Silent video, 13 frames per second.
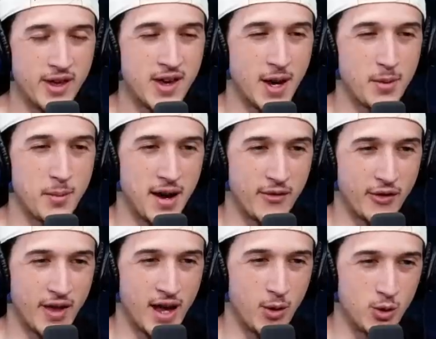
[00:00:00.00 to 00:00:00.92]
cameraman for
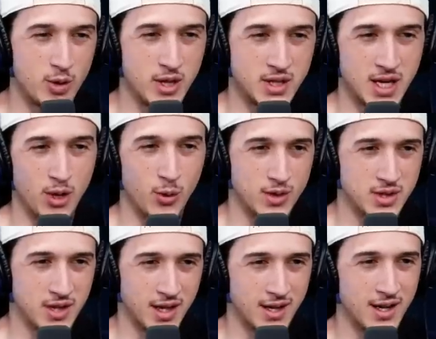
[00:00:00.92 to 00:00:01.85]
that, you could tell was
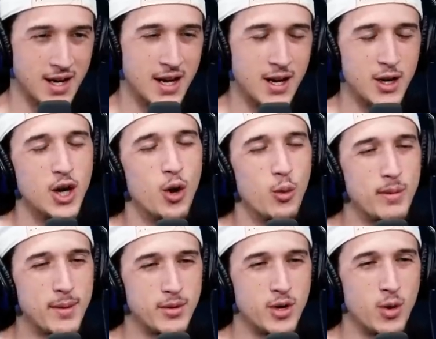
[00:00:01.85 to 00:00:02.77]
like, you know,
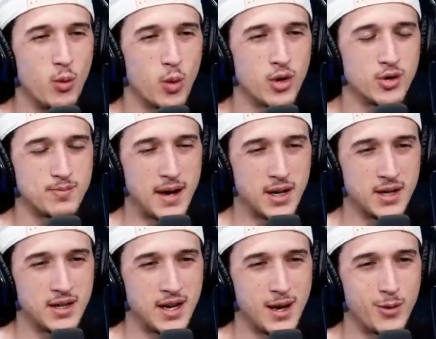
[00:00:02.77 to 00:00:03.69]
World back in
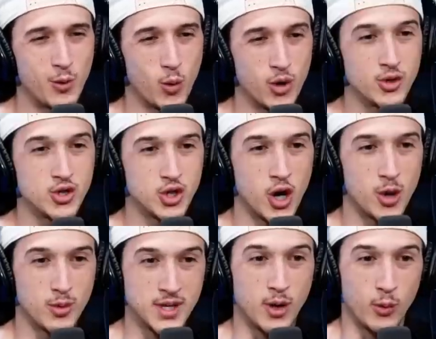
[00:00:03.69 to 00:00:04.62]
the day when World Star
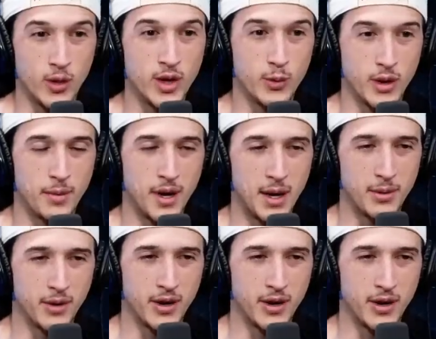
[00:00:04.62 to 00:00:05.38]
was like really, really popular.